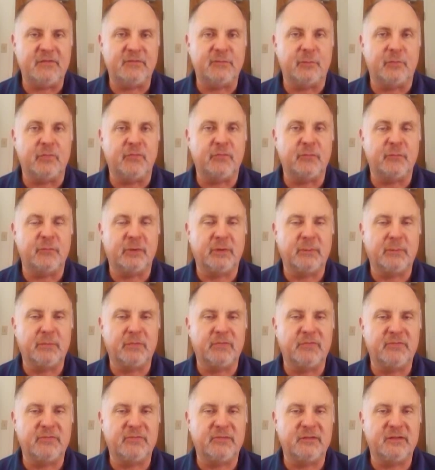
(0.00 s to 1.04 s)
It's worth
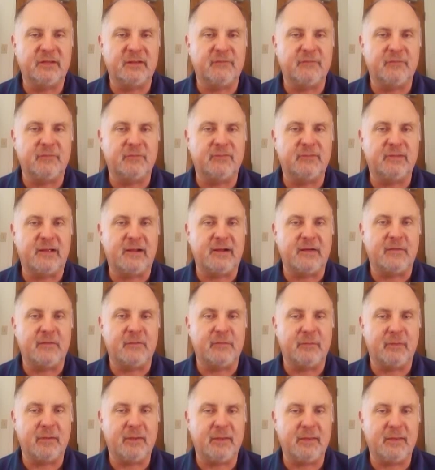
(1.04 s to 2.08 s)
20% of your entire
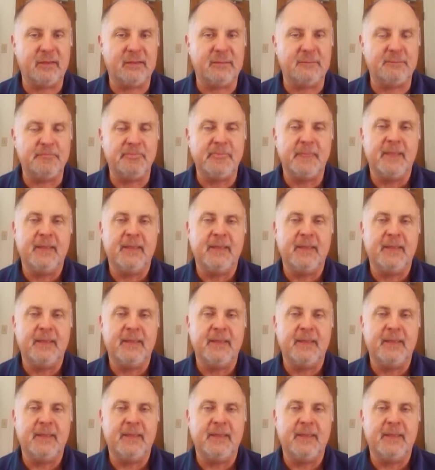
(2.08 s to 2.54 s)
grade.